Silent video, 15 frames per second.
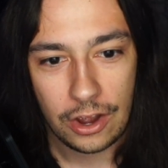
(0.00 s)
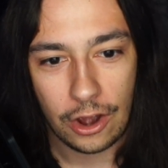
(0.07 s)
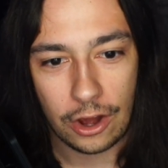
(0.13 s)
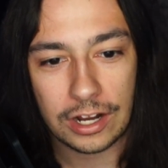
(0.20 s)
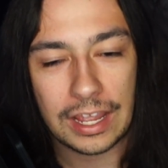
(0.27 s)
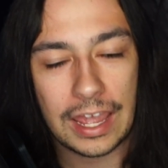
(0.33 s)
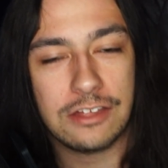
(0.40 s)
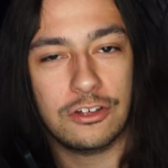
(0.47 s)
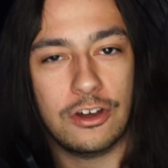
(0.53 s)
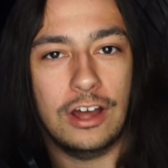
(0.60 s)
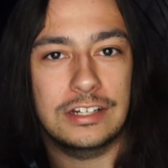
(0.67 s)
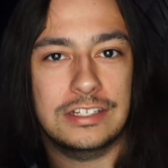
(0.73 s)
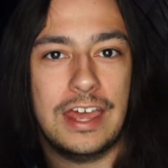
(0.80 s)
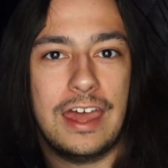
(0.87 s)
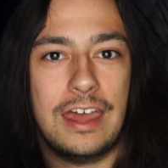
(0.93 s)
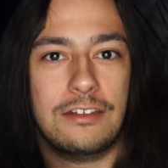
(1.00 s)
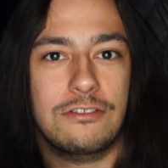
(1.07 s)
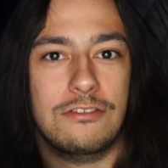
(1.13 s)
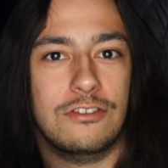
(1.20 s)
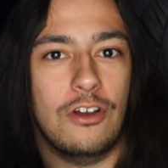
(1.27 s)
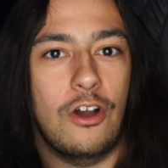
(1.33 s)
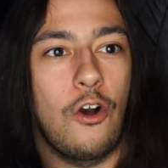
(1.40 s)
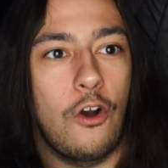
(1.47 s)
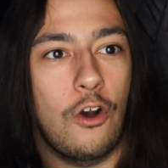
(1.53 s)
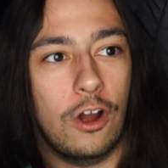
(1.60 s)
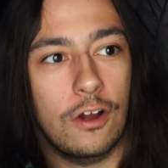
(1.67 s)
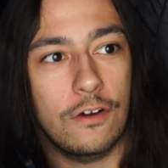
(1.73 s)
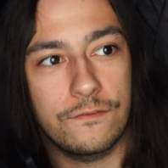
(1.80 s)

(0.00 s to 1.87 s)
Unengaged contacts are,